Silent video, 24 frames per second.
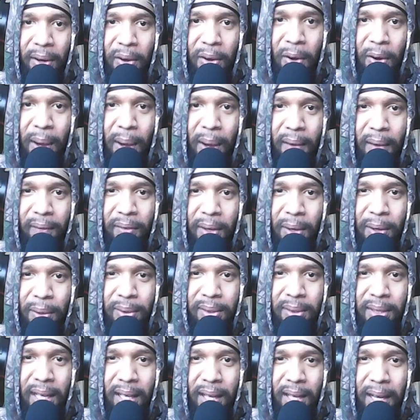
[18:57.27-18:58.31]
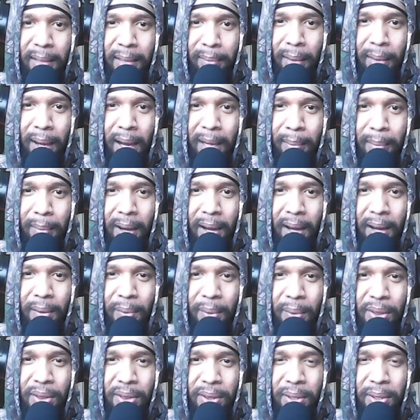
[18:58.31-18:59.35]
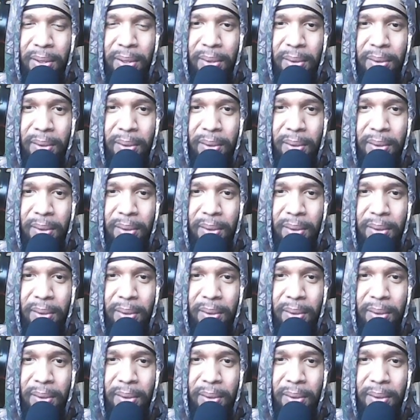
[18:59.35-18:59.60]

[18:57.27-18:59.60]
I'll go out the hotel on Bong Bong with